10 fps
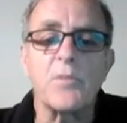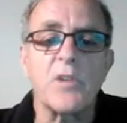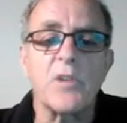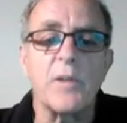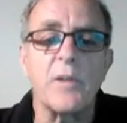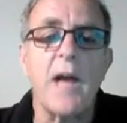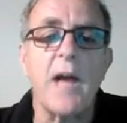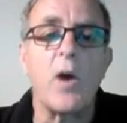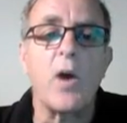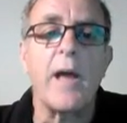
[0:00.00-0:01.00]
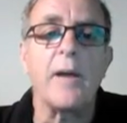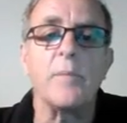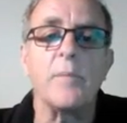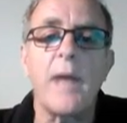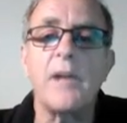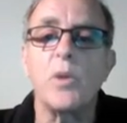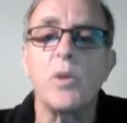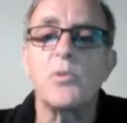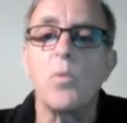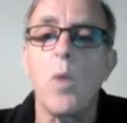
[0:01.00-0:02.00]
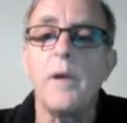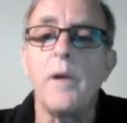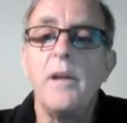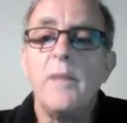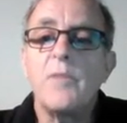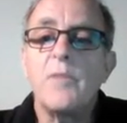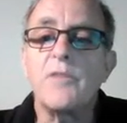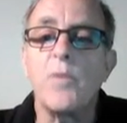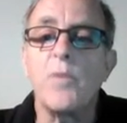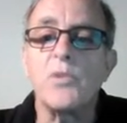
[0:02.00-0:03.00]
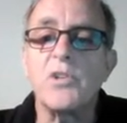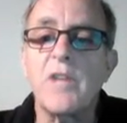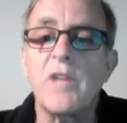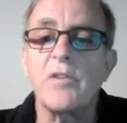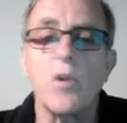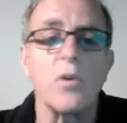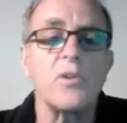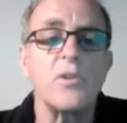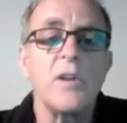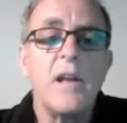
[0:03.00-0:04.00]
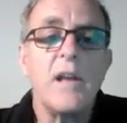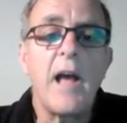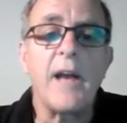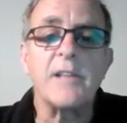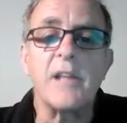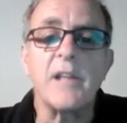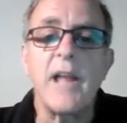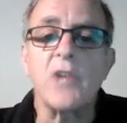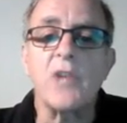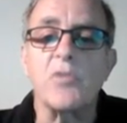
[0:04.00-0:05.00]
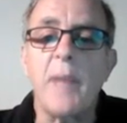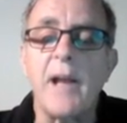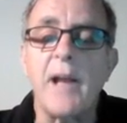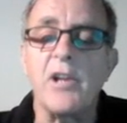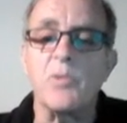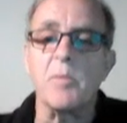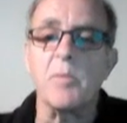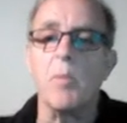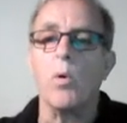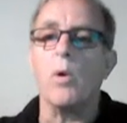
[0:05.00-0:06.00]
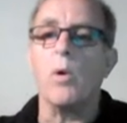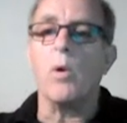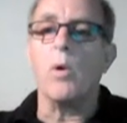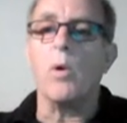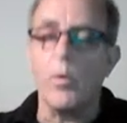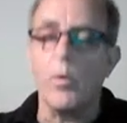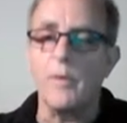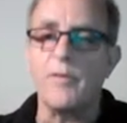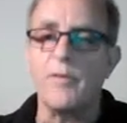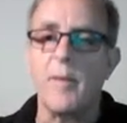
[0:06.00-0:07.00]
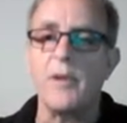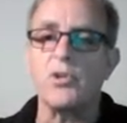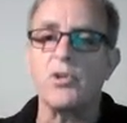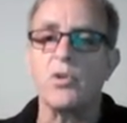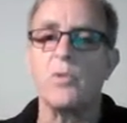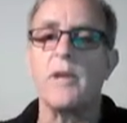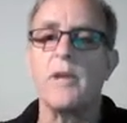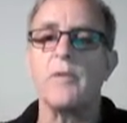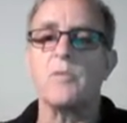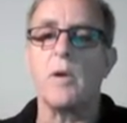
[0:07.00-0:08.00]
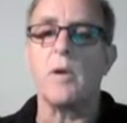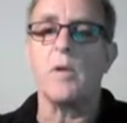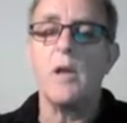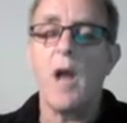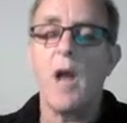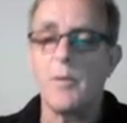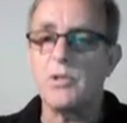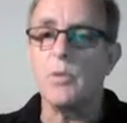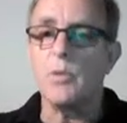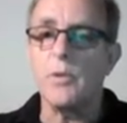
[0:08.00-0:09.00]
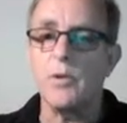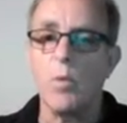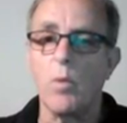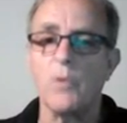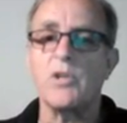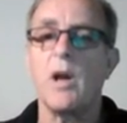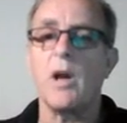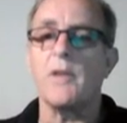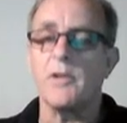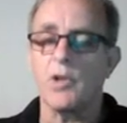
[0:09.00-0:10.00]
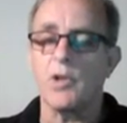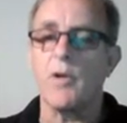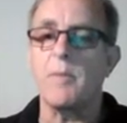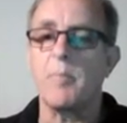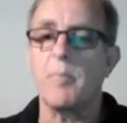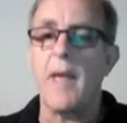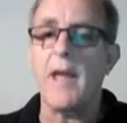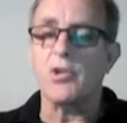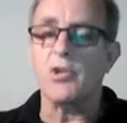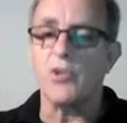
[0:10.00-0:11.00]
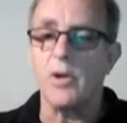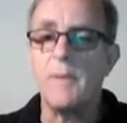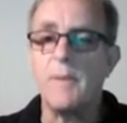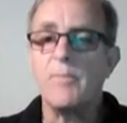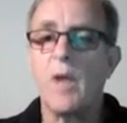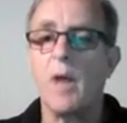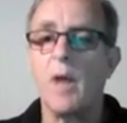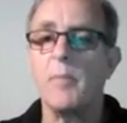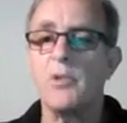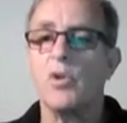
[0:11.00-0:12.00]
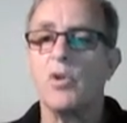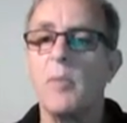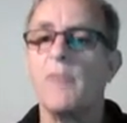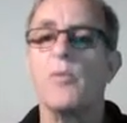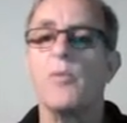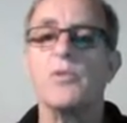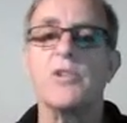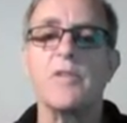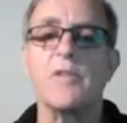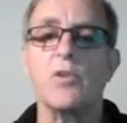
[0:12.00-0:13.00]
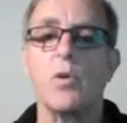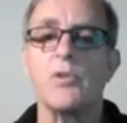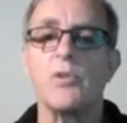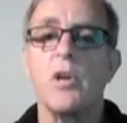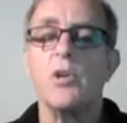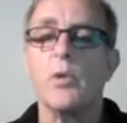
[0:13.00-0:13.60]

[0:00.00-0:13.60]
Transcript: So added option 1 is $47, and it's an extra package with more information on there as well. Up to you whether you want it. I think it's a great extra, but it's not my $47.